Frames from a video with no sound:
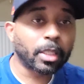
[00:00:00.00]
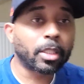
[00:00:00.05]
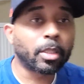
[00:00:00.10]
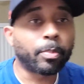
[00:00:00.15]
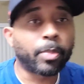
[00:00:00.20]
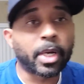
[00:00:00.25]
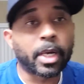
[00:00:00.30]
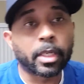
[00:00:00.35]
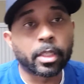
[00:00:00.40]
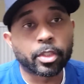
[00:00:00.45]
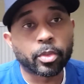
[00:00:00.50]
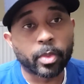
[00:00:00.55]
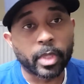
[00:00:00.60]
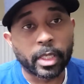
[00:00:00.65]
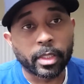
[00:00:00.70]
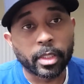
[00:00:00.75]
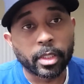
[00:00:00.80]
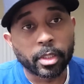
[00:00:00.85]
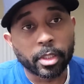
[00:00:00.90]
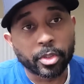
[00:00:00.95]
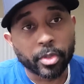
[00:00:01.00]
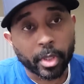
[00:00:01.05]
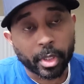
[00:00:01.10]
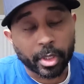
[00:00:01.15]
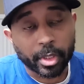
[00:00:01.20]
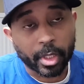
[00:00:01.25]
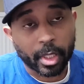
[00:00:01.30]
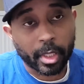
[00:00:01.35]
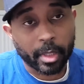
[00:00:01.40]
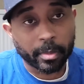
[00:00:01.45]
the polish when I did the trigger
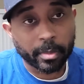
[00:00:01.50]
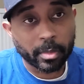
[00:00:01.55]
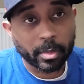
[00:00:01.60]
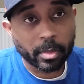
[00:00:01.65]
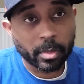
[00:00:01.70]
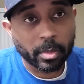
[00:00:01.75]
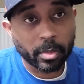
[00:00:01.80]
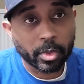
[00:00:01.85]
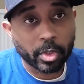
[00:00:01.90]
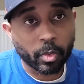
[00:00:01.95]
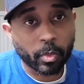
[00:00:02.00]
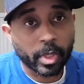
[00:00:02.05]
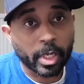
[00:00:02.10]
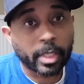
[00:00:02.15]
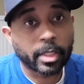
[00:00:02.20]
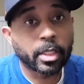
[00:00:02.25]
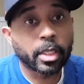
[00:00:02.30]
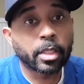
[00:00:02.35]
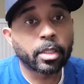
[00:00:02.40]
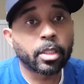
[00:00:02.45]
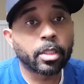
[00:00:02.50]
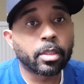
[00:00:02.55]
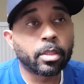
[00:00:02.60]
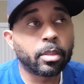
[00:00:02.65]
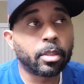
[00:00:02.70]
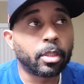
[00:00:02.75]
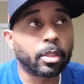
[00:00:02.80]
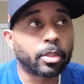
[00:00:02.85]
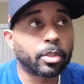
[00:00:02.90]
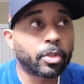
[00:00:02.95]
job. So when I did
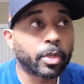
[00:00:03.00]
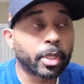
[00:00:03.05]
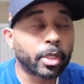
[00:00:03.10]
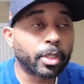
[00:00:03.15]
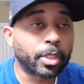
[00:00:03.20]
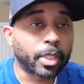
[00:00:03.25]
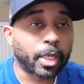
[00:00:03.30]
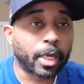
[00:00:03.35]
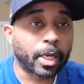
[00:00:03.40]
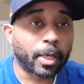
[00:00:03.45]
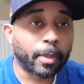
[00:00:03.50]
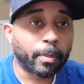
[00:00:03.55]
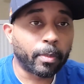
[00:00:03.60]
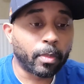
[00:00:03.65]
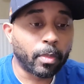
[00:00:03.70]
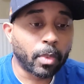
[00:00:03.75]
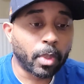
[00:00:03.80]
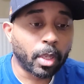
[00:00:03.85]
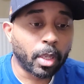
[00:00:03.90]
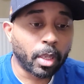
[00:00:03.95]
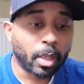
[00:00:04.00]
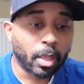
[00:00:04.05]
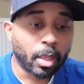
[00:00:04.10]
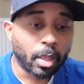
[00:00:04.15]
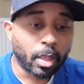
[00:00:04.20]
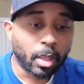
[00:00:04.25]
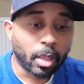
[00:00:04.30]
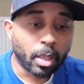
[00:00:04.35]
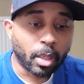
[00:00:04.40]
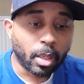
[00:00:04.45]
the trigger job,
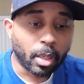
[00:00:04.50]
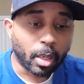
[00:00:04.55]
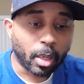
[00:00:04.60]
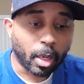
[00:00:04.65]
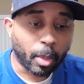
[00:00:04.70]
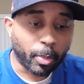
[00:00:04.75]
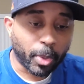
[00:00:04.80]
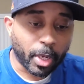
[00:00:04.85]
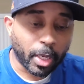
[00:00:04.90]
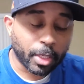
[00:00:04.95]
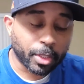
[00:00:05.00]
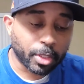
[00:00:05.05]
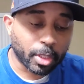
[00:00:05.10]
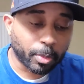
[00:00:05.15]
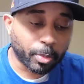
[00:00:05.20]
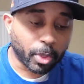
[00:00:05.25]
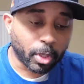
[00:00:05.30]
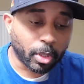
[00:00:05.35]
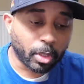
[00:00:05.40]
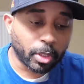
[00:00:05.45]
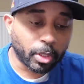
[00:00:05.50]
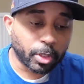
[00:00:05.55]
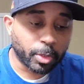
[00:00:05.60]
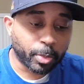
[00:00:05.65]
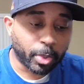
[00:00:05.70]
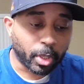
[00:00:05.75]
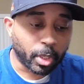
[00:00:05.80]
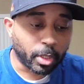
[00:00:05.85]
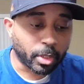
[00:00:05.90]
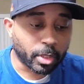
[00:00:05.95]
I polished up all these
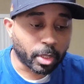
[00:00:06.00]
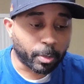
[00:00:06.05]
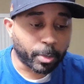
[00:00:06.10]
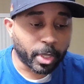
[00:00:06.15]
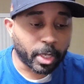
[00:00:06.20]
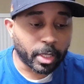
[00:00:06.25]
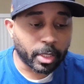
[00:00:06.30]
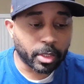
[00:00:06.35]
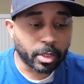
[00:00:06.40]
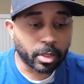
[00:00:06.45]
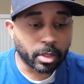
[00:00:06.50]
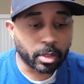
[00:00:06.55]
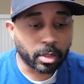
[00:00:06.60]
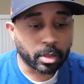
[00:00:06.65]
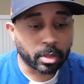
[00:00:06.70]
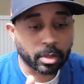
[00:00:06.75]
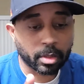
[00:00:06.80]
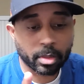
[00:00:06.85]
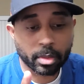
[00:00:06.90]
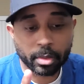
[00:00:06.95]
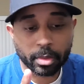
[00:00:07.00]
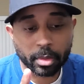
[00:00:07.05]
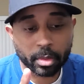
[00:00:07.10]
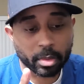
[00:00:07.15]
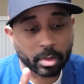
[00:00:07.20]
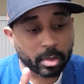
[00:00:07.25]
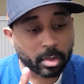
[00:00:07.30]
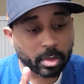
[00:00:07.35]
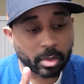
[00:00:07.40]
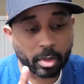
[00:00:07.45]
parts. I
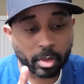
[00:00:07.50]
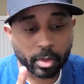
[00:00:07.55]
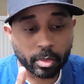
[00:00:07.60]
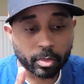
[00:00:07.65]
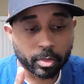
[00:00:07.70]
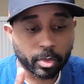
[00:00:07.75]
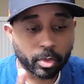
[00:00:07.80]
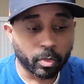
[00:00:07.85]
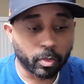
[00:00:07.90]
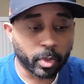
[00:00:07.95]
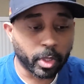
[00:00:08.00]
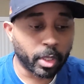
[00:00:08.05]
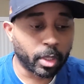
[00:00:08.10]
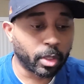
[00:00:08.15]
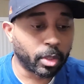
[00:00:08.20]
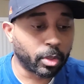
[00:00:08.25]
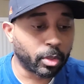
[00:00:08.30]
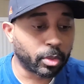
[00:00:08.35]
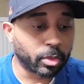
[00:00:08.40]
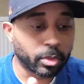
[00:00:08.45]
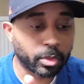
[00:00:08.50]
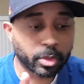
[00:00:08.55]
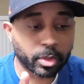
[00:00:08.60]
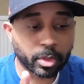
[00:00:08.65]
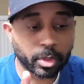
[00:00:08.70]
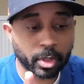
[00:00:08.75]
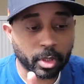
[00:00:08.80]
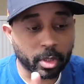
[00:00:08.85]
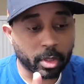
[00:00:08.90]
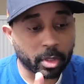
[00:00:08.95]
polished, the rails,
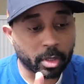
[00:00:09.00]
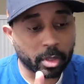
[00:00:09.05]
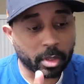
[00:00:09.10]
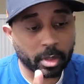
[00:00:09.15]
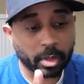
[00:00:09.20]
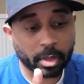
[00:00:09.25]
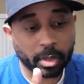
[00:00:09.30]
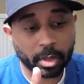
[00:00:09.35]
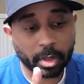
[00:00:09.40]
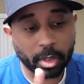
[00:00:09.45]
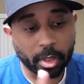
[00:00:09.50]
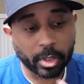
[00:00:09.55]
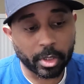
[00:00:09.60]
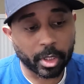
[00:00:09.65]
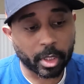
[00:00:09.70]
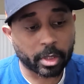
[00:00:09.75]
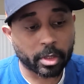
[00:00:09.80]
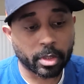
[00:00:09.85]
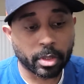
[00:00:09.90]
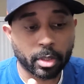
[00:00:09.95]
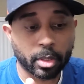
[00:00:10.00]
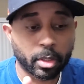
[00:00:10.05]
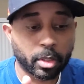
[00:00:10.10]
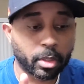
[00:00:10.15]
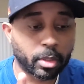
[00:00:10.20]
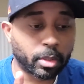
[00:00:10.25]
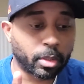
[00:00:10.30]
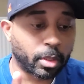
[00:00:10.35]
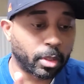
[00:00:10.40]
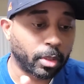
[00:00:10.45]
the
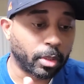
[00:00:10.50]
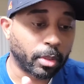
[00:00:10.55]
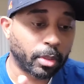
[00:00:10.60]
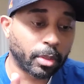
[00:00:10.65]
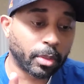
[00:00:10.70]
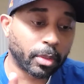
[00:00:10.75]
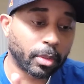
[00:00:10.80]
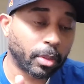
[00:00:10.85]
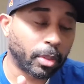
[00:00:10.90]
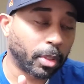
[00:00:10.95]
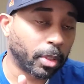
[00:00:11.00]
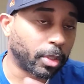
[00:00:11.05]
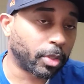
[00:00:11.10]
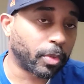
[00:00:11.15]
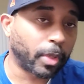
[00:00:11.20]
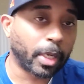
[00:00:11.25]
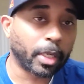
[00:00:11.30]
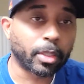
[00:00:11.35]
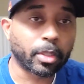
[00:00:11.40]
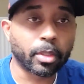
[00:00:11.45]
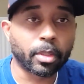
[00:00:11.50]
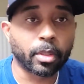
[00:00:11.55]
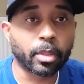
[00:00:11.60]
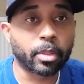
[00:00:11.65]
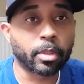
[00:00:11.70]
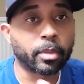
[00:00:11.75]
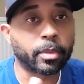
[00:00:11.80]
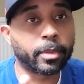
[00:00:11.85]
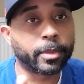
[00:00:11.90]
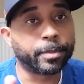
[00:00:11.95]
ejector, the
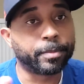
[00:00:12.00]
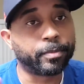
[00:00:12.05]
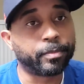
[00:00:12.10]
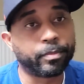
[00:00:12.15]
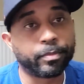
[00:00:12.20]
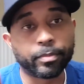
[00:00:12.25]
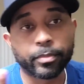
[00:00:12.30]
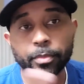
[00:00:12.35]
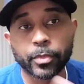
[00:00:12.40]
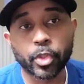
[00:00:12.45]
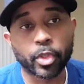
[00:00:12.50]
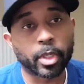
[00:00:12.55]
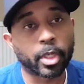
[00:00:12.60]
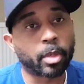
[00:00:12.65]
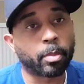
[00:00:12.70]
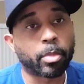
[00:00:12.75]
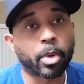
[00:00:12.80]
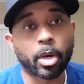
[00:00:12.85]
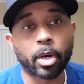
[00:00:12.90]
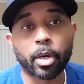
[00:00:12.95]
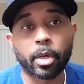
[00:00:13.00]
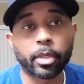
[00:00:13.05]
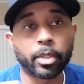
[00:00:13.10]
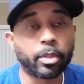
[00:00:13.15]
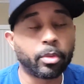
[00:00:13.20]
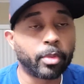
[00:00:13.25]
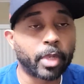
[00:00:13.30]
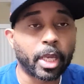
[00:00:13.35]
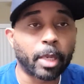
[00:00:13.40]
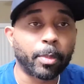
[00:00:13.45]
extractor, the trigger bar, you
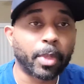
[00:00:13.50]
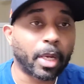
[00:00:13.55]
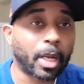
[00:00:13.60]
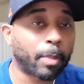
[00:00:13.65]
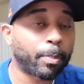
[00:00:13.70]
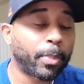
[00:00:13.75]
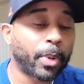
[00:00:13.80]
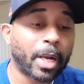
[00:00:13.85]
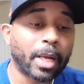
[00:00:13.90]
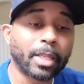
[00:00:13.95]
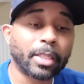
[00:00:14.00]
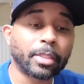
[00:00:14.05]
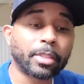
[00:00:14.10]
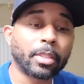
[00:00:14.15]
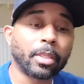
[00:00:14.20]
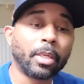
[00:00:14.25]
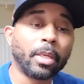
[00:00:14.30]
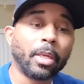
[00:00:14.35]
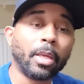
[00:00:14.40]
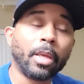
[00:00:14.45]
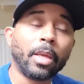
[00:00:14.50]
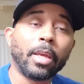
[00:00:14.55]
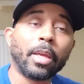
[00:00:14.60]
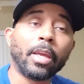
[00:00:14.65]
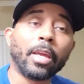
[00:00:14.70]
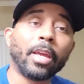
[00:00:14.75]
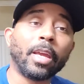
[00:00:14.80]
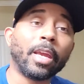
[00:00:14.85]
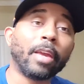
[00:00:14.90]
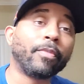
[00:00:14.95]
name it. I polished
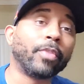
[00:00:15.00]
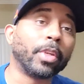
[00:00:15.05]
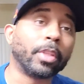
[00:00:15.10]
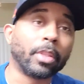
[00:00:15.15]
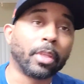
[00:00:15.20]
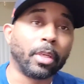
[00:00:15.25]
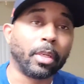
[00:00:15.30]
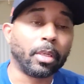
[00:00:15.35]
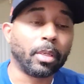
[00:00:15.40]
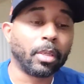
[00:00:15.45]
everything.